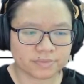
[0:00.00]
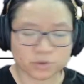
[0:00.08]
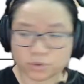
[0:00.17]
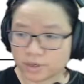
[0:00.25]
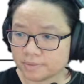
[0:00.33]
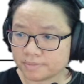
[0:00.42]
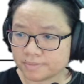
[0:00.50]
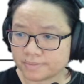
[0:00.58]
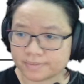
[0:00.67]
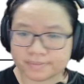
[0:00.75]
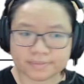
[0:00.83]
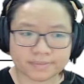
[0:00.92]
Okay,
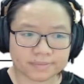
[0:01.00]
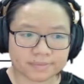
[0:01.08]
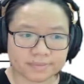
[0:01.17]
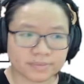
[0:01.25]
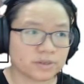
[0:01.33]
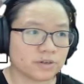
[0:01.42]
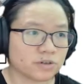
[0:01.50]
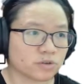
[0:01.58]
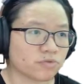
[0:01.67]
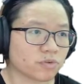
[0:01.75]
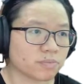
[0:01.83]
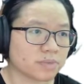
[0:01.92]
so
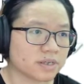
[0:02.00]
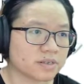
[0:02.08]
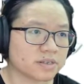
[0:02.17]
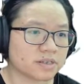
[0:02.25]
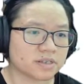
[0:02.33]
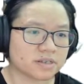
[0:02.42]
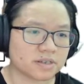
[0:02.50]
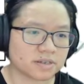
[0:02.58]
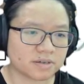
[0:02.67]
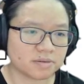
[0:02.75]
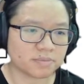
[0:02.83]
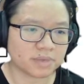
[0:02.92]
from this
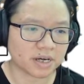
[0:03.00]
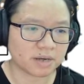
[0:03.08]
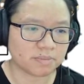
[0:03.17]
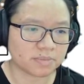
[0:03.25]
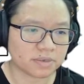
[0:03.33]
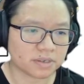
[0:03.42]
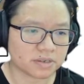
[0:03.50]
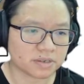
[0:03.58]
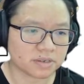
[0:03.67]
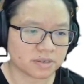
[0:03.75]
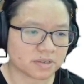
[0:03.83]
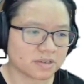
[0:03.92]
become
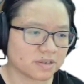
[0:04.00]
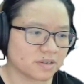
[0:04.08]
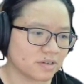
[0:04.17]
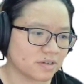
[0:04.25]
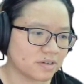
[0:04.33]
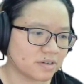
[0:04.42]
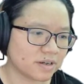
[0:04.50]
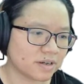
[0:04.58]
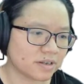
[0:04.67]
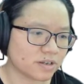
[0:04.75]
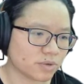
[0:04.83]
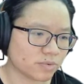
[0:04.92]
this, and
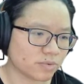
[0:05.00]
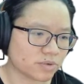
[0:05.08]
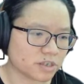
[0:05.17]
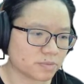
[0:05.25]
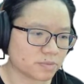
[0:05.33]
this one was this